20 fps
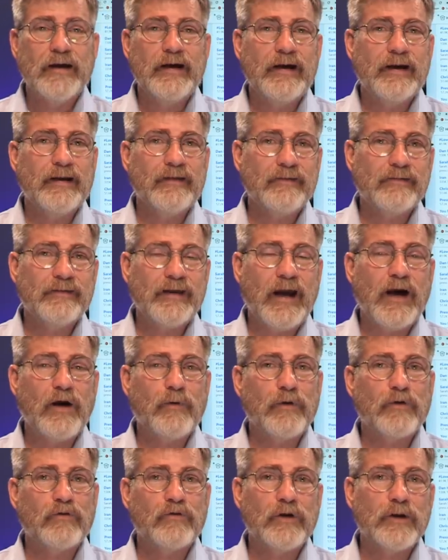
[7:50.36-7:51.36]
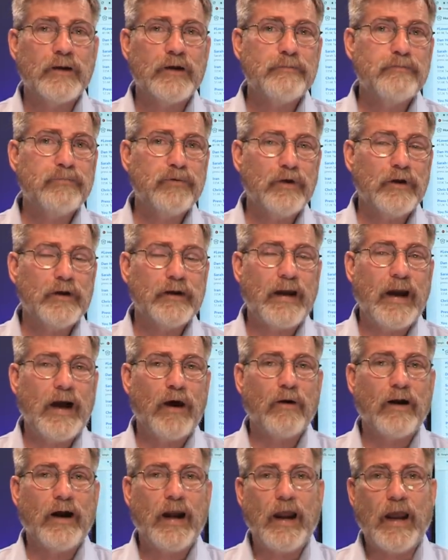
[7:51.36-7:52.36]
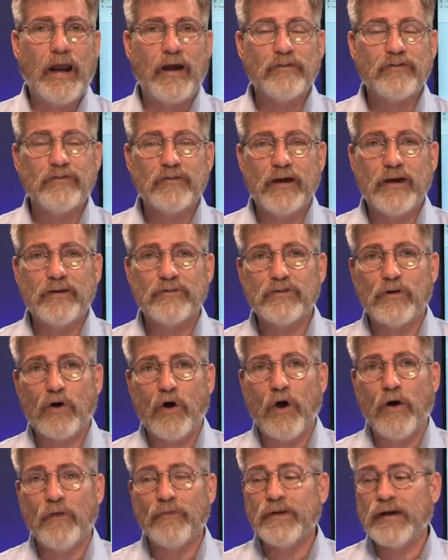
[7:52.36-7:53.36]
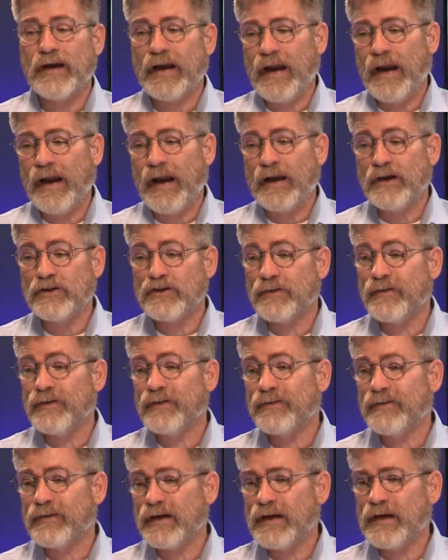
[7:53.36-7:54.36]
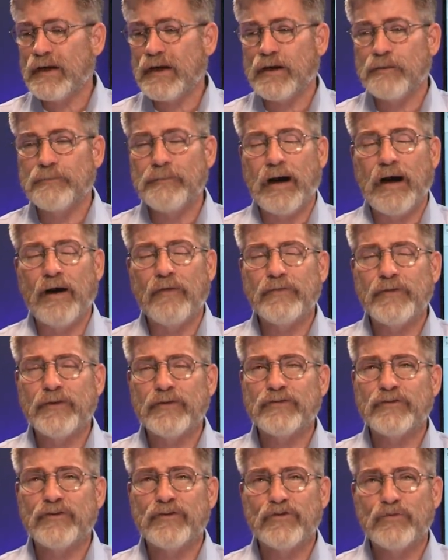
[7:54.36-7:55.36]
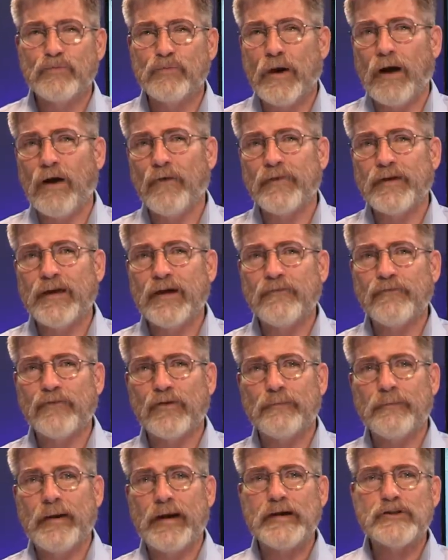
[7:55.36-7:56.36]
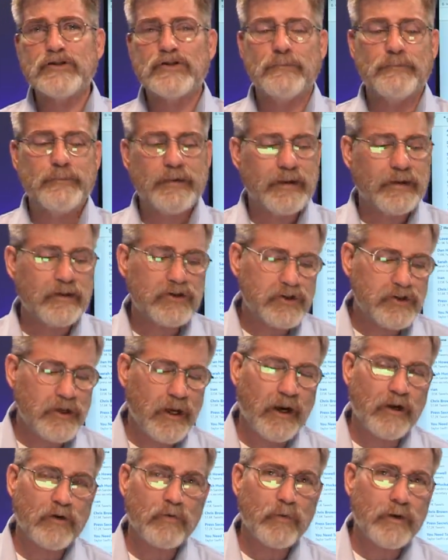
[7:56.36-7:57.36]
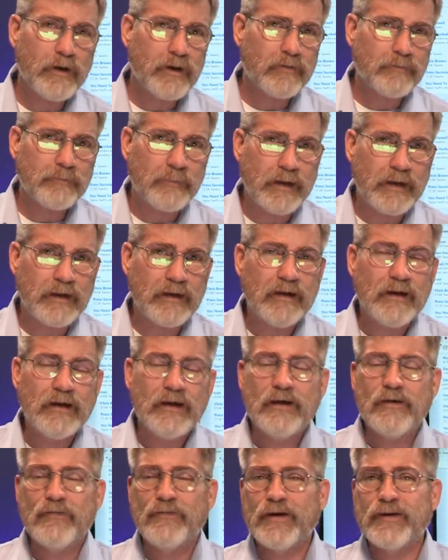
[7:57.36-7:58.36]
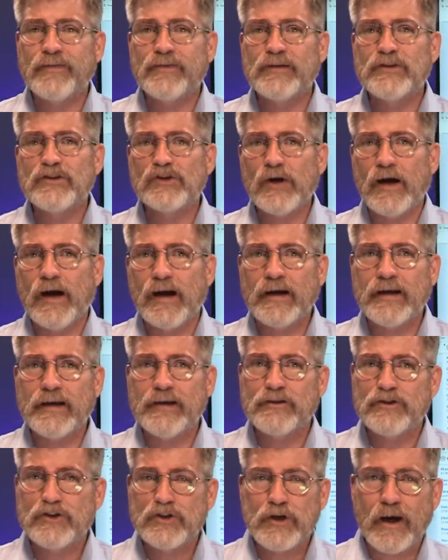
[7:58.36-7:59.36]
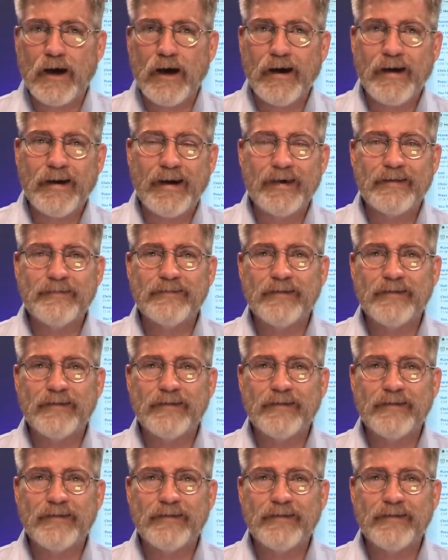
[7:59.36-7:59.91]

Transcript: and that would really put our assets on the edge. And then thinking about this as well, the information being shared with me that the Chinese sharing a